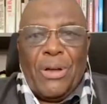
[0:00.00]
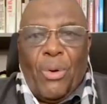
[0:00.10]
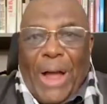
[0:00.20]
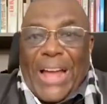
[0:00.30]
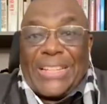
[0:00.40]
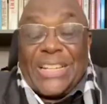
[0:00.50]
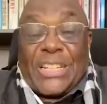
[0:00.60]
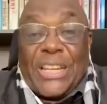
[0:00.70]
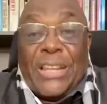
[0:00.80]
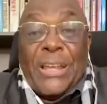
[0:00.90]
Why hasn't
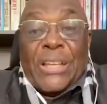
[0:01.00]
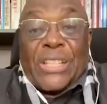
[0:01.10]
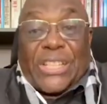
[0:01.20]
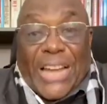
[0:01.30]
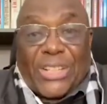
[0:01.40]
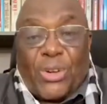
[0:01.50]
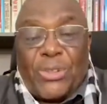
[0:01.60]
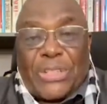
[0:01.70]
he sat on